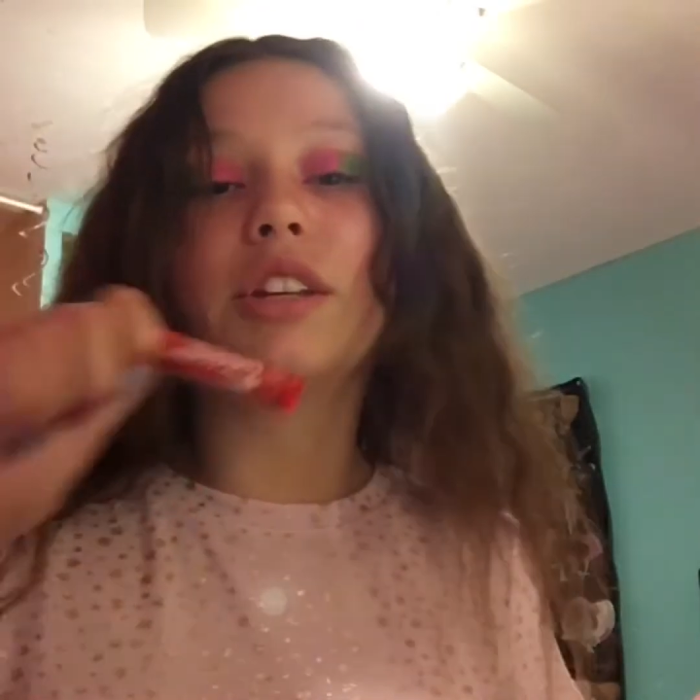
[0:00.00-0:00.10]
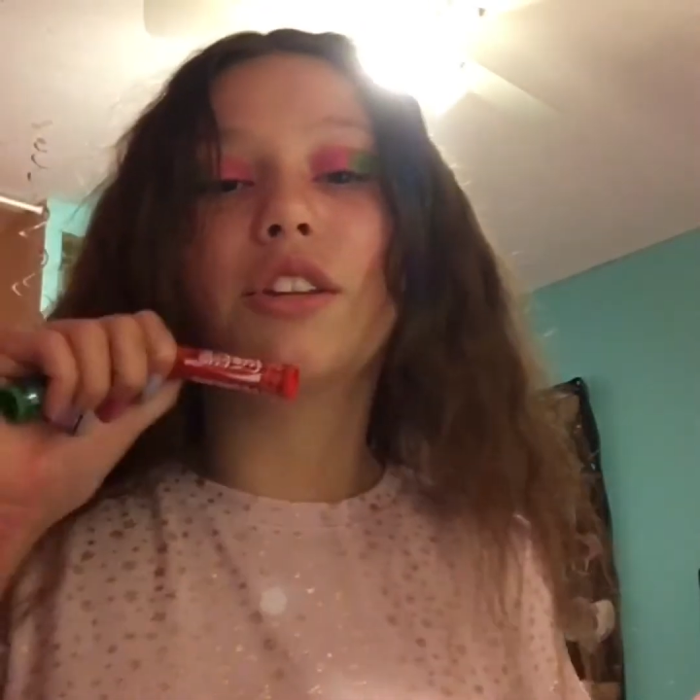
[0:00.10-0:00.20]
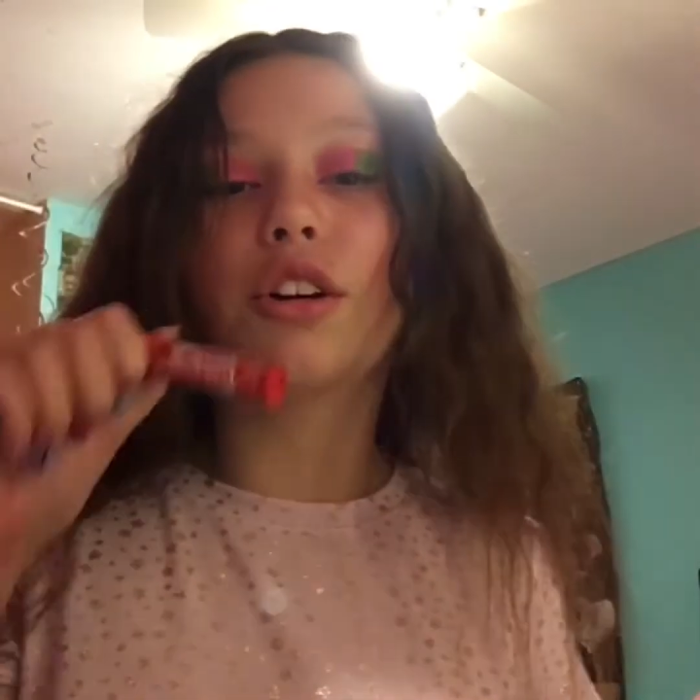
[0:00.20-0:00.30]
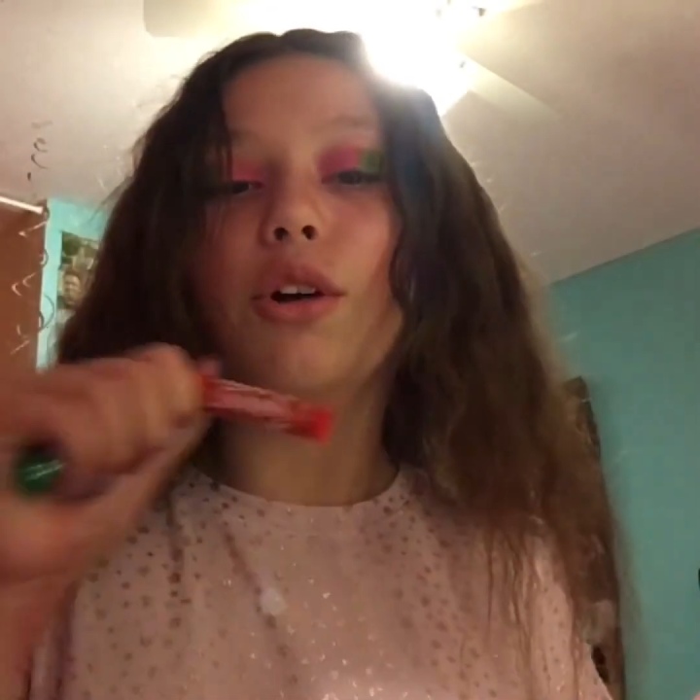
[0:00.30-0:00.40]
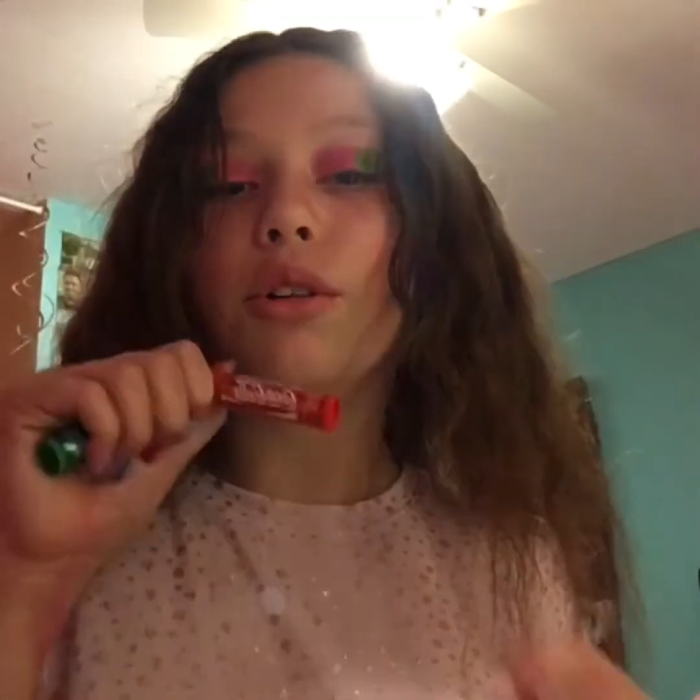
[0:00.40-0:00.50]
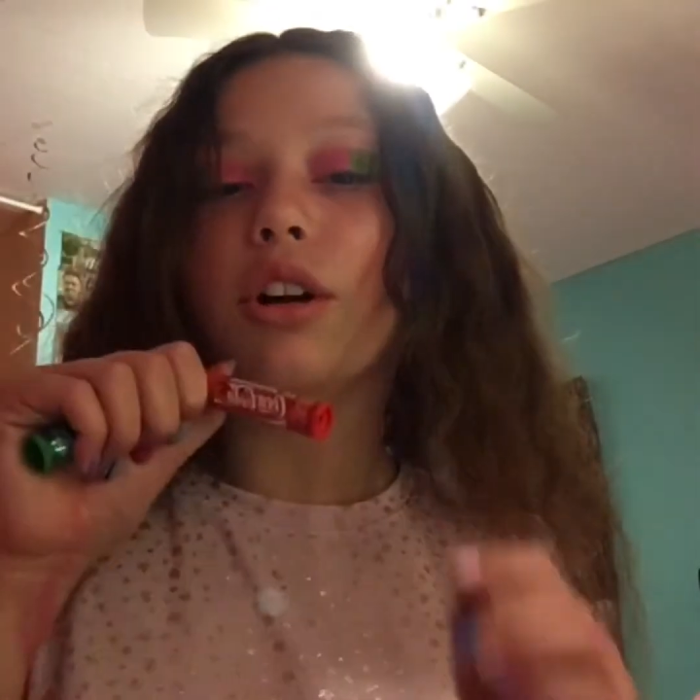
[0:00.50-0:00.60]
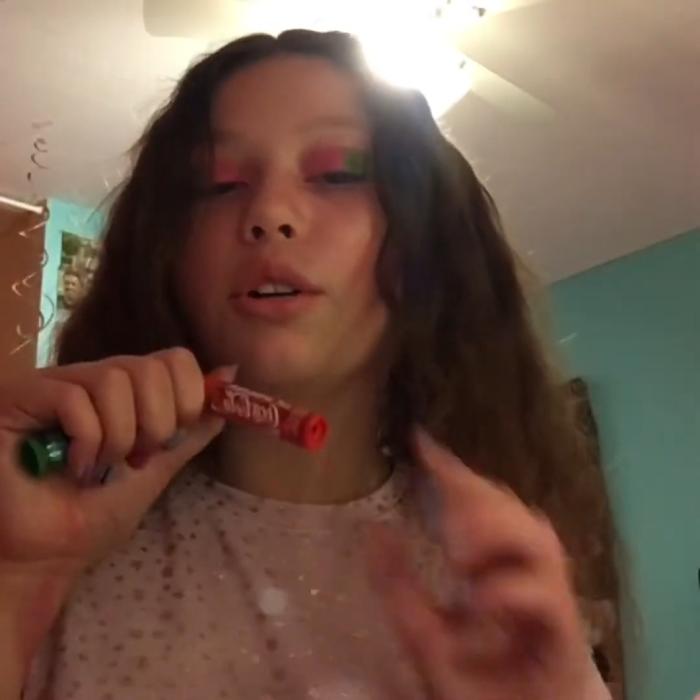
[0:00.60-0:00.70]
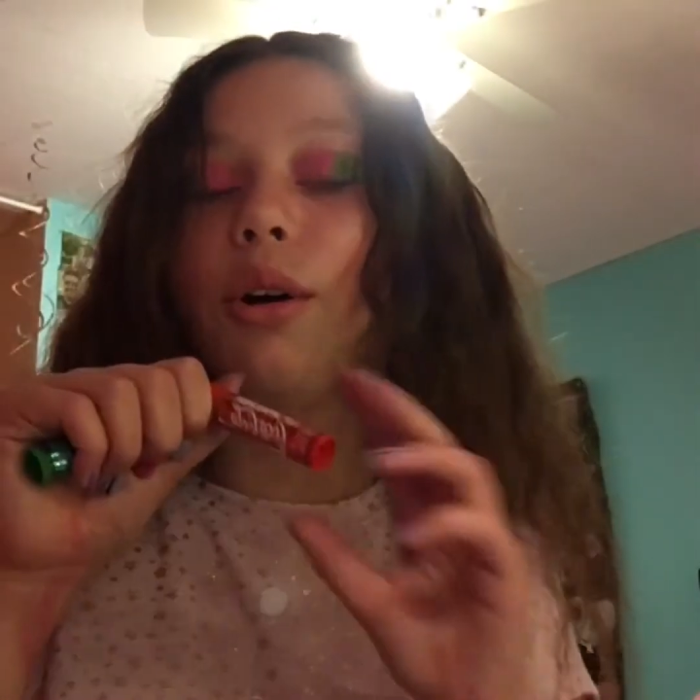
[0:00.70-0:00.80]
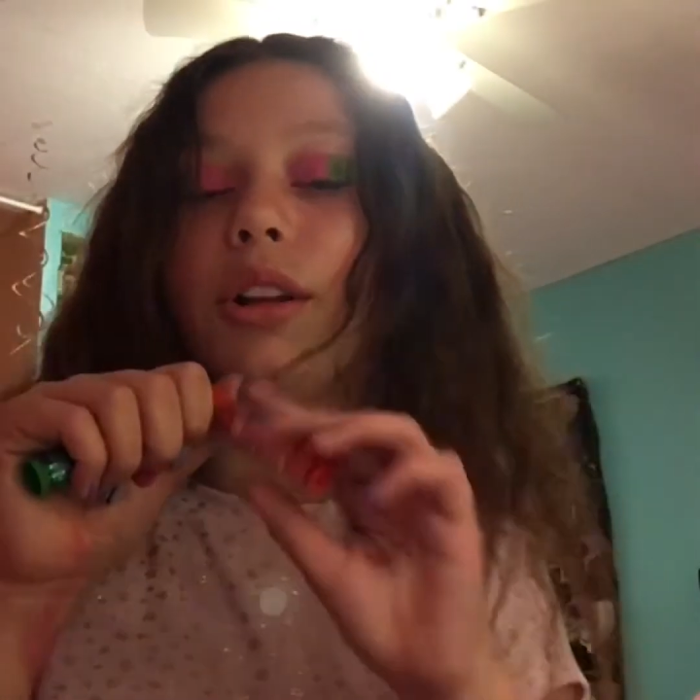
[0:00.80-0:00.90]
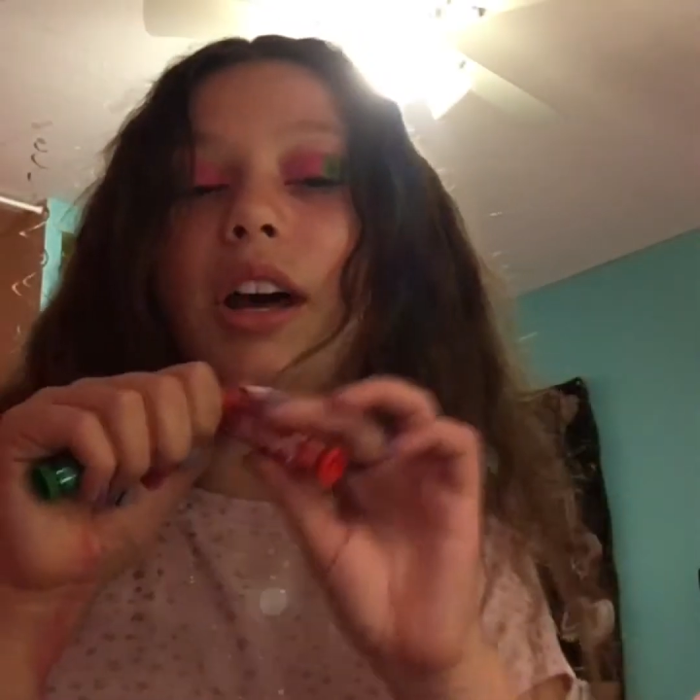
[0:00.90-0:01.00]
the
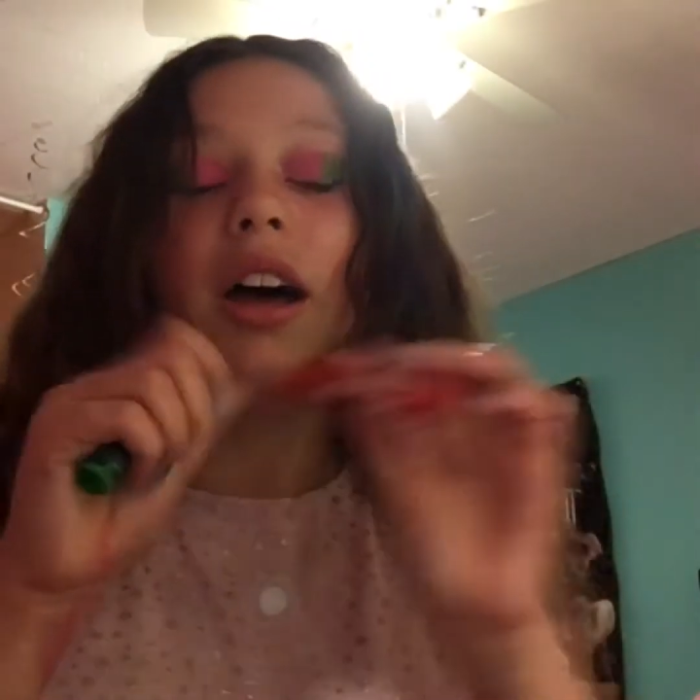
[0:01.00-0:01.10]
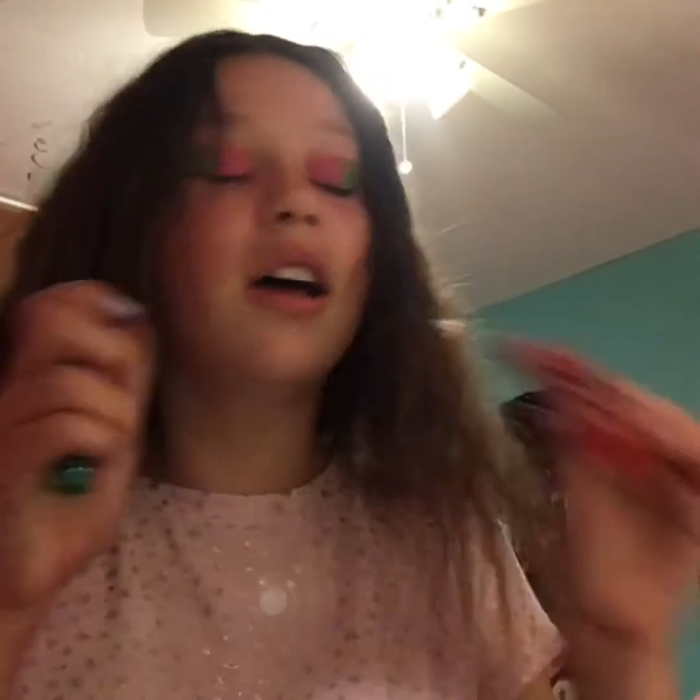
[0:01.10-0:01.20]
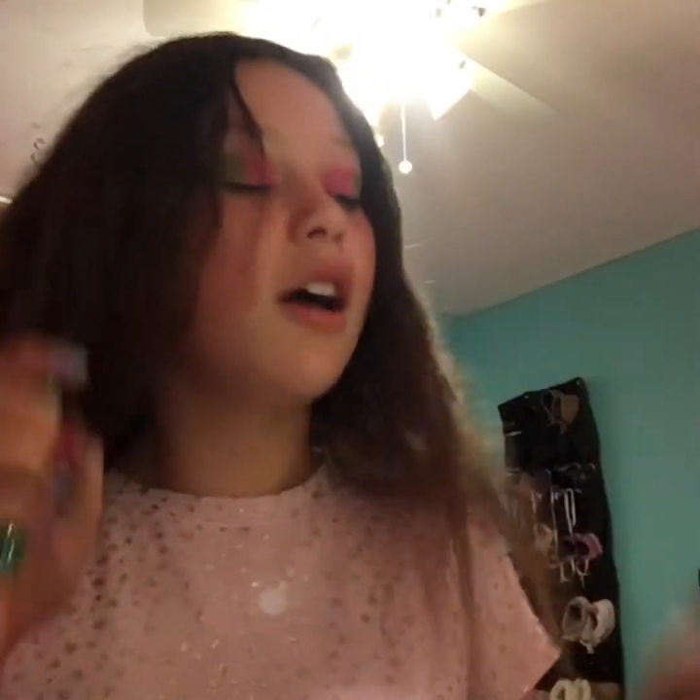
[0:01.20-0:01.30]
Coca-Cola